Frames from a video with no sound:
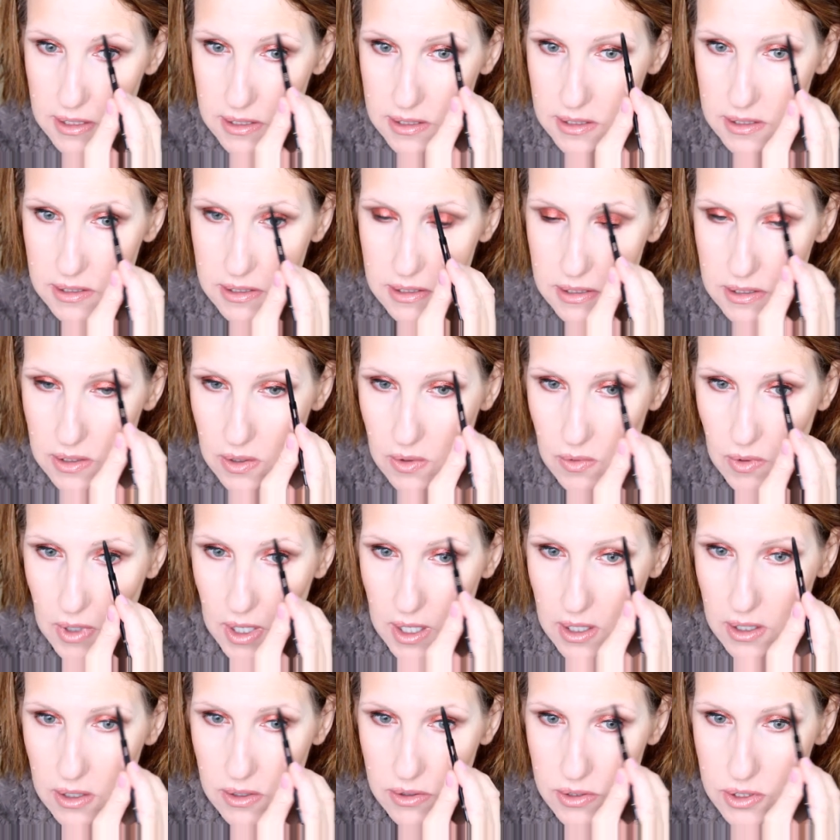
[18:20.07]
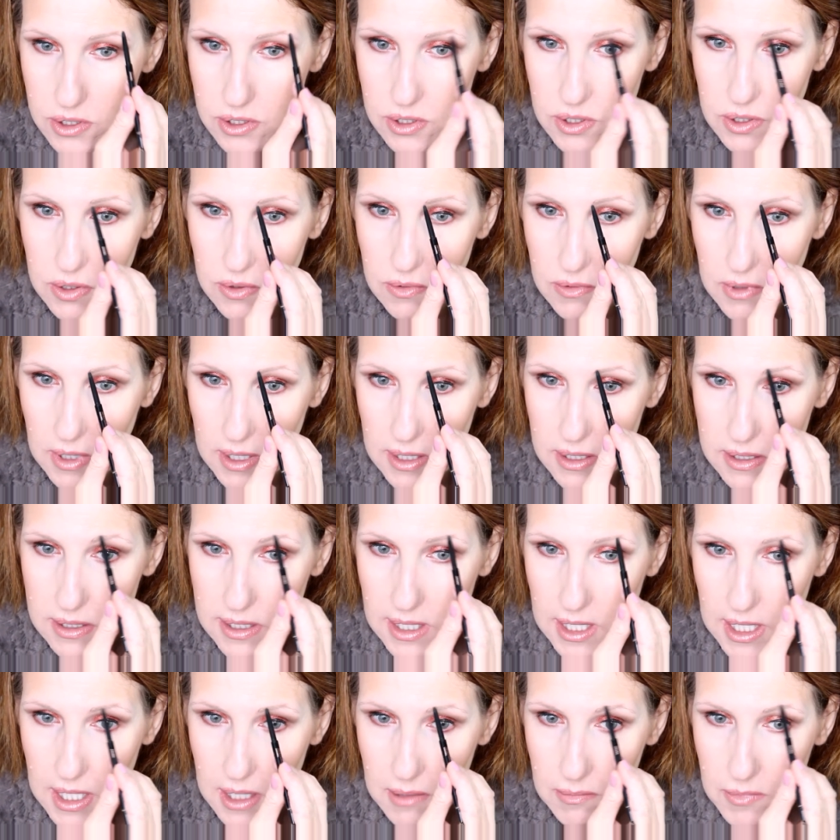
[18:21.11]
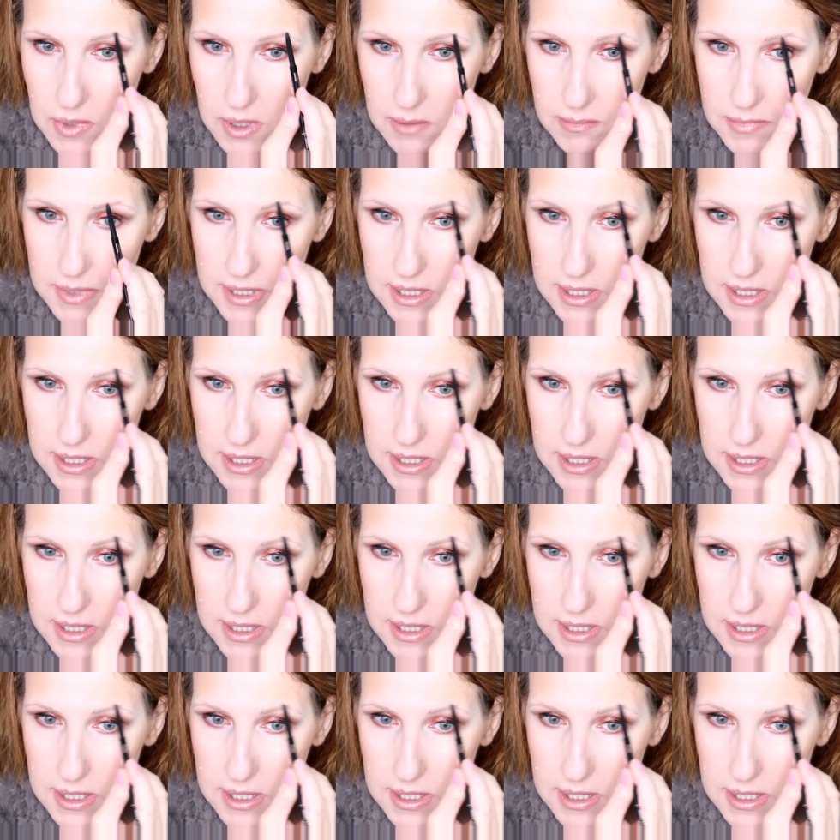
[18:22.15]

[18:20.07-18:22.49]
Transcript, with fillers: This is so hard to do on camera